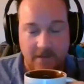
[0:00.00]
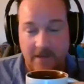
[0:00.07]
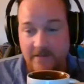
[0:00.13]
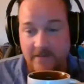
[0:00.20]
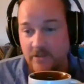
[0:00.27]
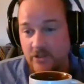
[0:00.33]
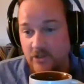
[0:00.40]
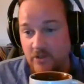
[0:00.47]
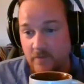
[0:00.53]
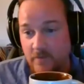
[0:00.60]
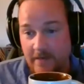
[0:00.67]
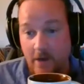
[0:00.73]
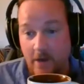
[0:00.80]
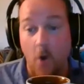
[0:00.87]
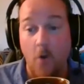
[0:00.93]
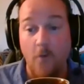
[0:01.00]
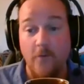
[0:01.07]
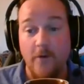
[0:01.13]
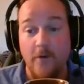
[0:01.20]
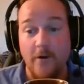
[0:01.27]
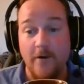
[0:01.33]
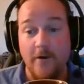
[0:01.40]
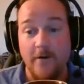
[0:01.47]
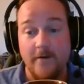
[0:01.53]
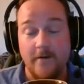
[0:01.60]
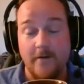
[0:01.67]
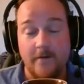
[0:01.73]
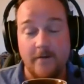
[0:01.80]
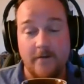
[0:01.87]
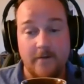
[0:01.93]
sent a message to me
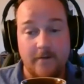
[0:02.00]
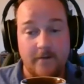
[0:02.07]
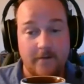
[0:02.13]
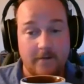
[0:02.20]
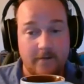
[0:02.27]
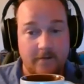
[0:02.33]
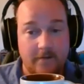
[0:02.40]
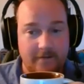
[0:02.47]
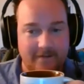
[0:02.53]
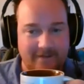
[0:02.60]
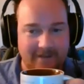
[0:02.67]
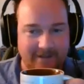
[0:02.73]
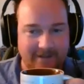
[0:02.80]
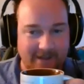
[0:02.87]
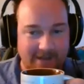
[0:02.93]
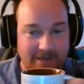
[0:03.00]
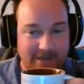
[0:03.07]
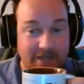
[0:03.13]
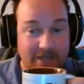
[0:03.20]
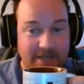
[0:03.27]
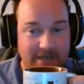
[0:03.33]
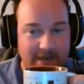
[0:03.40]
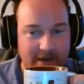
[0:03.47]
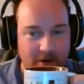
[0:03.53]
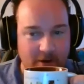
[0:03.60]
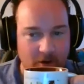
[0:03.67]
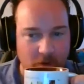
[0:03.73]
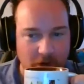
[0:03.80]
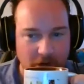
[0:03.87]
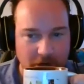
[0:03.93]
over the thing that he
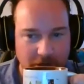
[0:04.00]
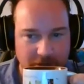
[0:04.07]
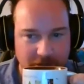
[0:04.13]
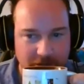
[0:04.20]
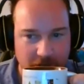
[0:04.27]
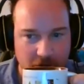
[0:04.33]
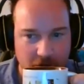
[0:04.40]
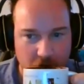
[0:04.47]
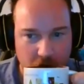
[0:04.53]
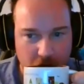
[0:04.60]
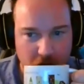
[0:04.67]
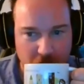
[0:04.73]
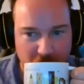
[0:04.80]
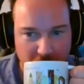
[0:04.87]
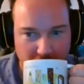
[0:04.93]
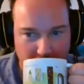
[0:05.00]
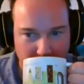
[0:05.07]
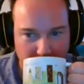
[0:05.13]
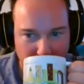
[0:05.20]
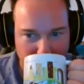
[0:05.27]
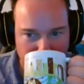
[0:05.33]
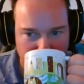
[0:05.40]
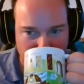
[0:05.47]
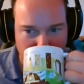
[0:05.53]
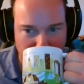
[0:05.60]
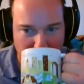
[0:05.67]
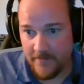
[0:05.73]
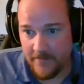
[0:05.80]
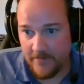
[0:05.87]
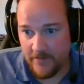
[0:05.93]
didn't hear a word. So
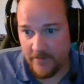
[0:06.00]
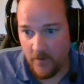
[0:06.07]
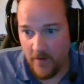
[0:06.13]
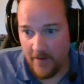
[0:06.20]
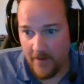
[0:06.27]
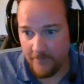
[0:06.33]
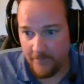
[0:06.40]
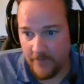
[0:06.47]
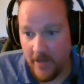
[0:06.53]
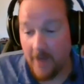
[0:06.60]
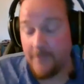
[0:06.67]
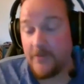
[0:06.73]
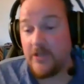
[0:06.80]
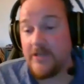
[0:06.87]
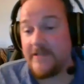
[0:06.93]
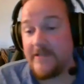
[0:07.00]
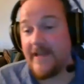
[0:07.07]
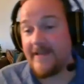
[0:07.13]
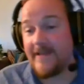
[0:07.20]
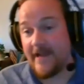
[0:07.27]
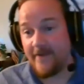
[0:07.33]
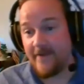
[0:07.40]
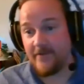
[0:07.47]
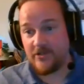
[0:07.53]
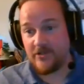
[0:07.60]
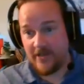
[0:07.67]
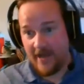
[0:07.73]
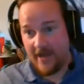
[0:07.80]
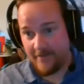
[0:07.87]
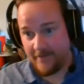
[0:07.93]
I'm gonna send Dave a
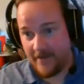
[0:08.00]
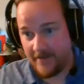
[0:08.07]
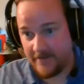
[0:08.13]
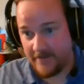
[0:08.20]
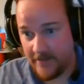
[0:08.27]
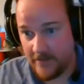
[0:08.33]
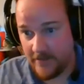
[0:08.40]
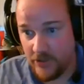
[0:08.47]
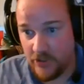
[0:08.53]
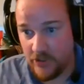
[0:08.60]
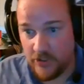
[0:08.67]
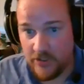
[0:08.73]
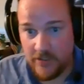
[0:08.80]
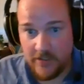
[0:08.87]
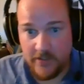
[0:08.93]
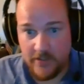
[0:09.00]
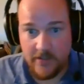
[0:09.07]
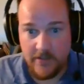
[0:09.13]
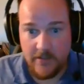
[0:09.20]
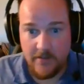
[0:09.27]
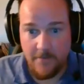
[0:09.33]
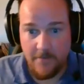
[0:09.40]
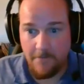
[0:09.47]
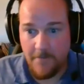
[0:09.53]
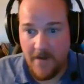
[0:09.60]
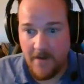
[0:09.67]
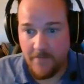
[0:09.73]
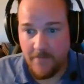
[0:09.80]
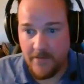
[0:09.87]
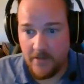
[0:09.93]
chat message.
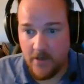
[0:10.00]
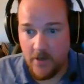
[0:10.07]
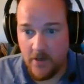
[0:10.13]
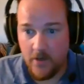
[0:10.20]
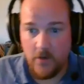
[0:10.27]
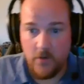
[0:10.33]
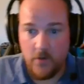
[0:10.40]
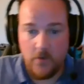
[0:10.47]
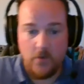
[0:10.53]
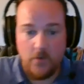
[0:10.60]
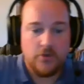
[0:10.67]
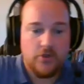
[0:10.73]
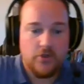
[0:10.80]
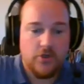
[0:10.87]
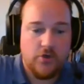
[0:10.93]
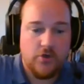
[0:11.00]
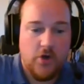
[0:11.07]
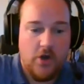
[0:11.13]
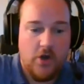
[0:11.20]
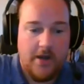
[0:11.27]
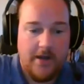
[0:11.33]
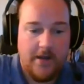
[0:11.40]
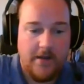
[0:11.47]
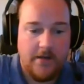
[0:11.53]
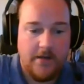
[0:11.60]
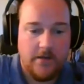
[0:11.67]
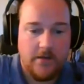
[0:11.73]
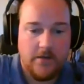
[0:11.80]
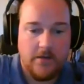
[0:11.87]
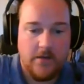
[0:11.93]
Maybe go try
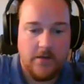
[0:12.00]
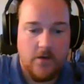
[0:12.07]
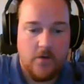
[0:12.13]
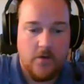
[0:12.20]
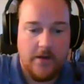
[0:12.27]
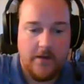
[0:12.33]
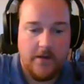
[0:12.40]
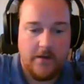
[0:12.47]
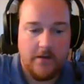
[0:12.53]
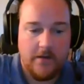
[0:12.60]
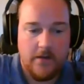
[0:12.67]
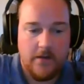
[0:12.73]
going